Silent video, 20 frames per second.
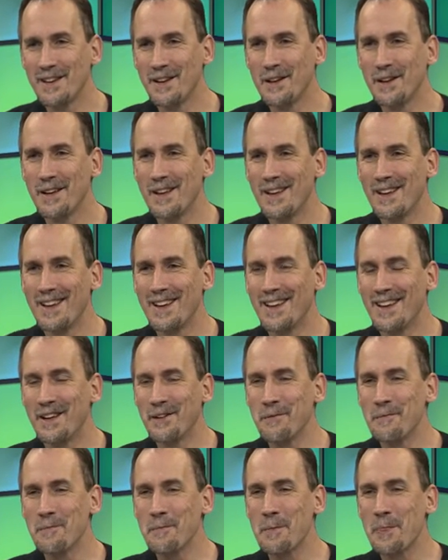I don't know the
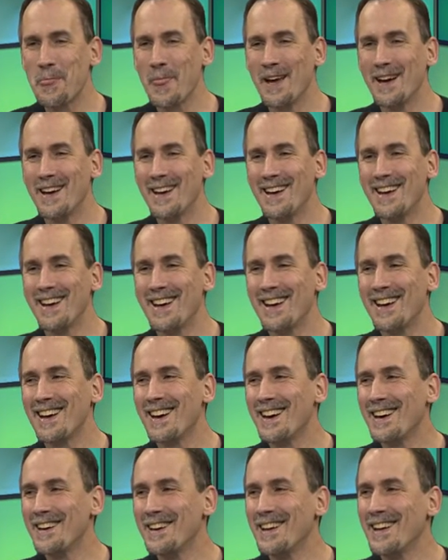second guy. I, definitely
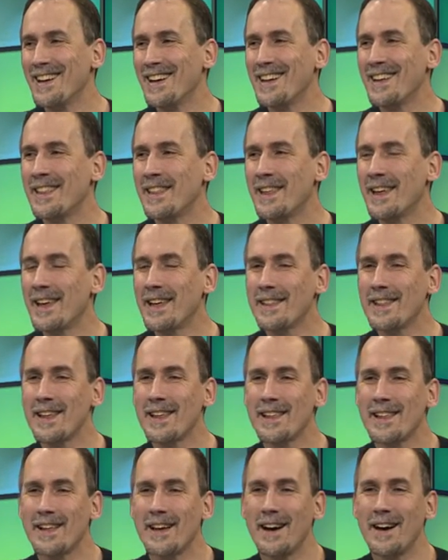have uh, heard of Eric Hovind, not
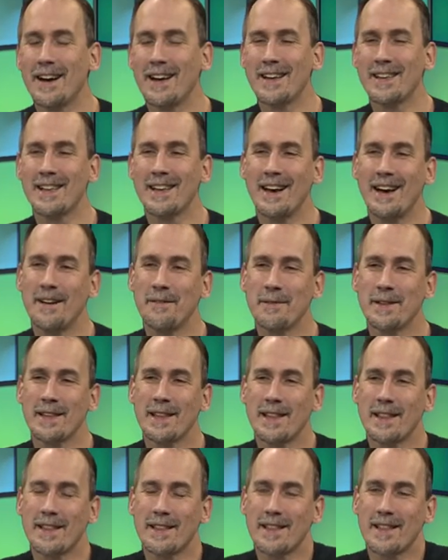met him or anything. Yeah, I
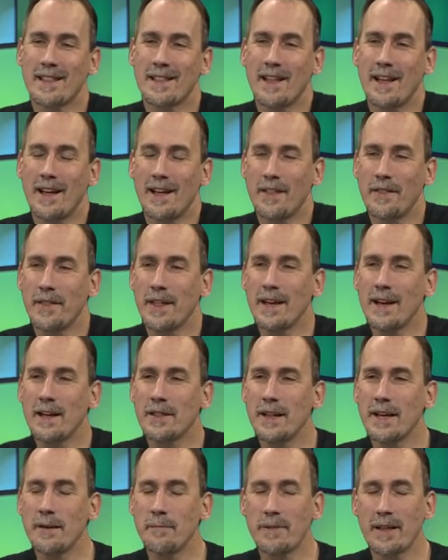mean, they
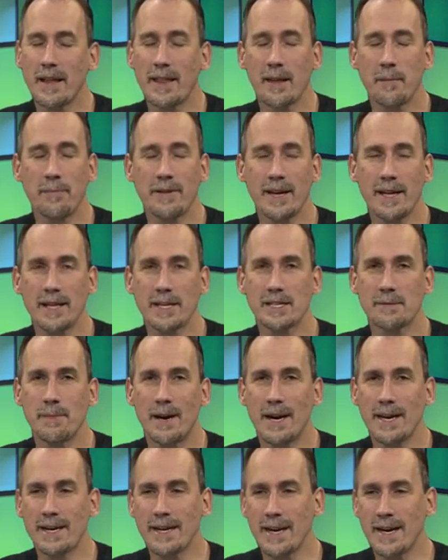they play, they play these
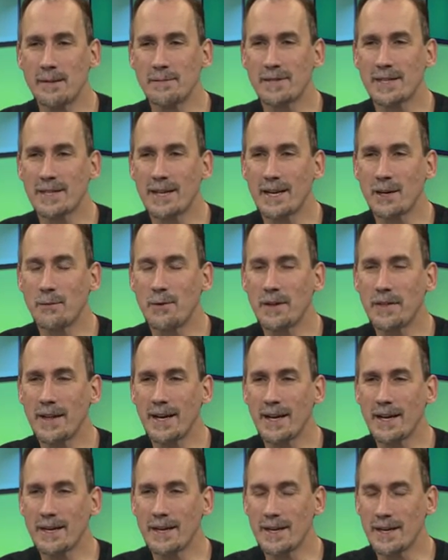mind games and like one
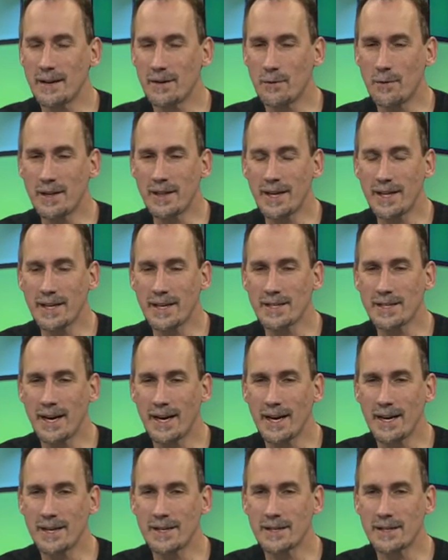thing uh, one thing they
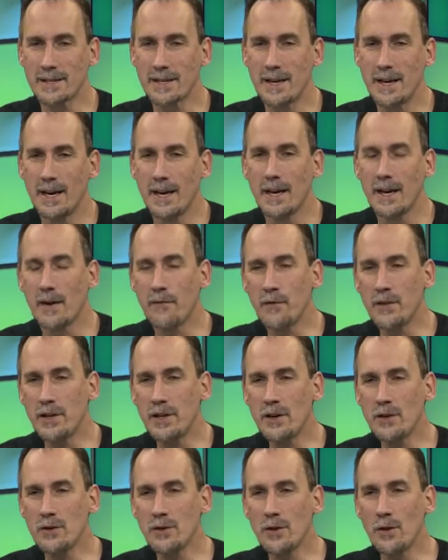say is if you
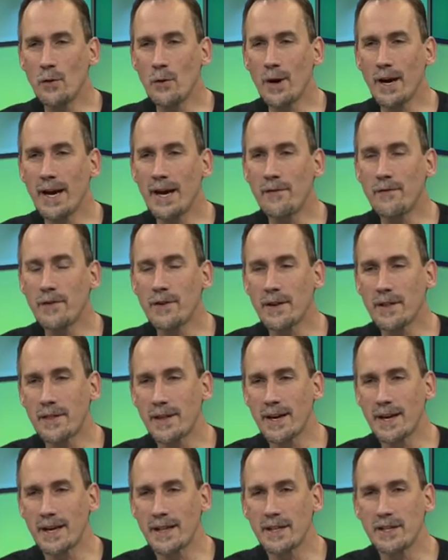don't know
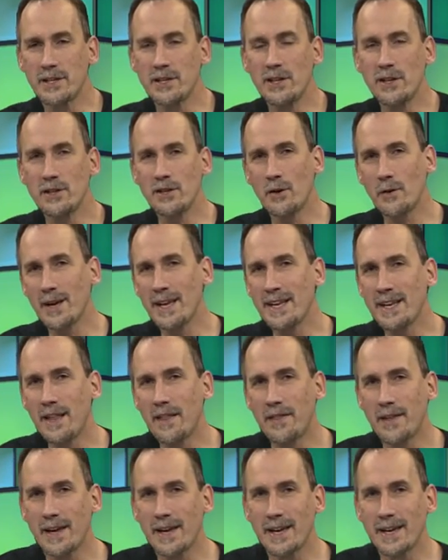everything, then you don't know
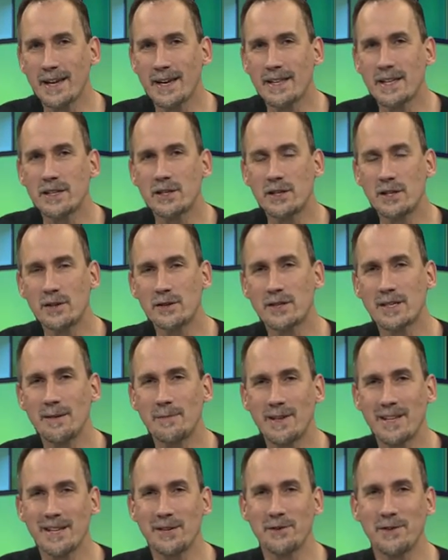anything unless you know
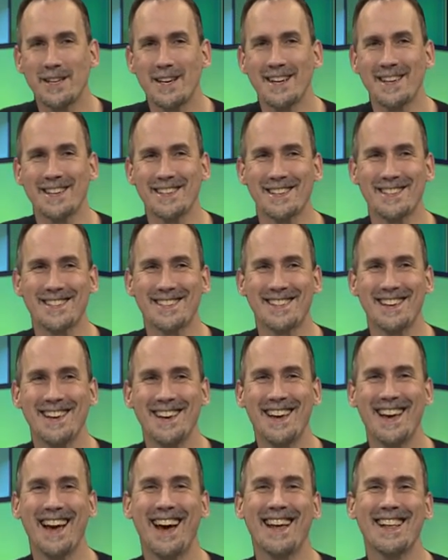somebody who does.
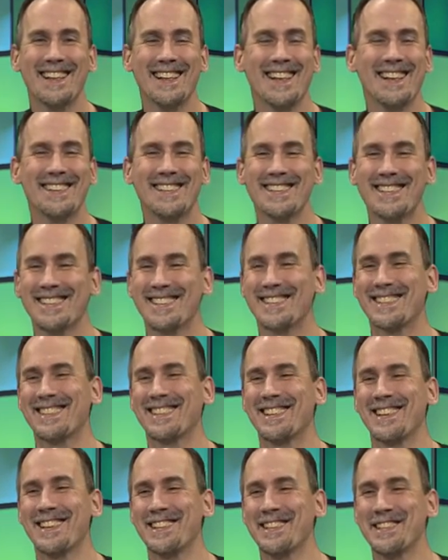And uh, it just
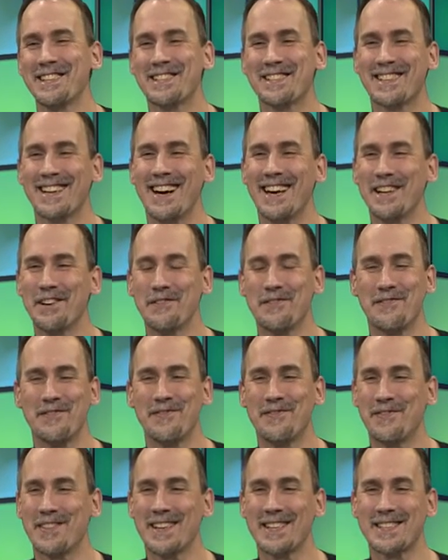it just kind of
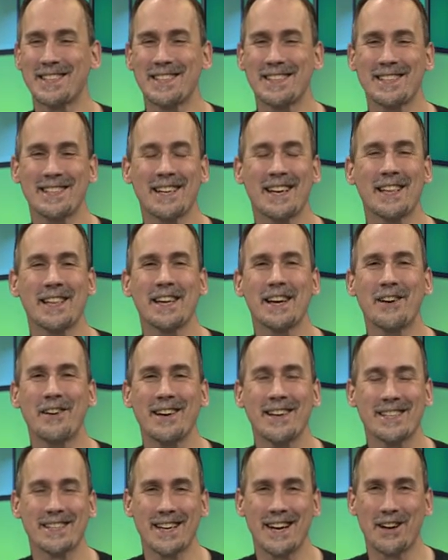it's just
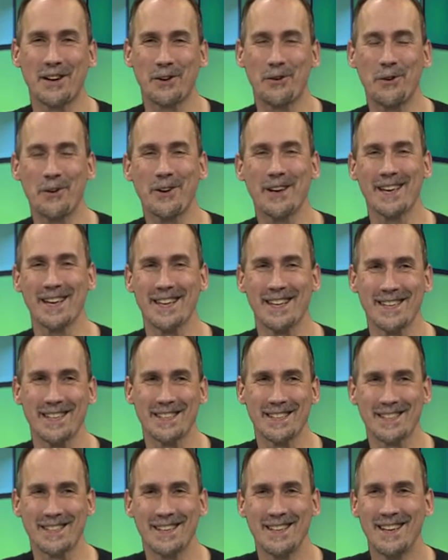hilarious how corny it
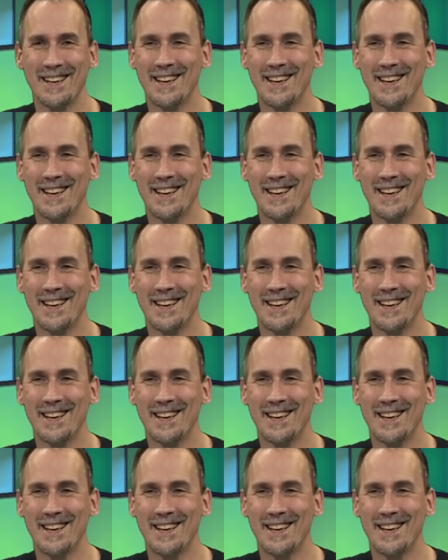is.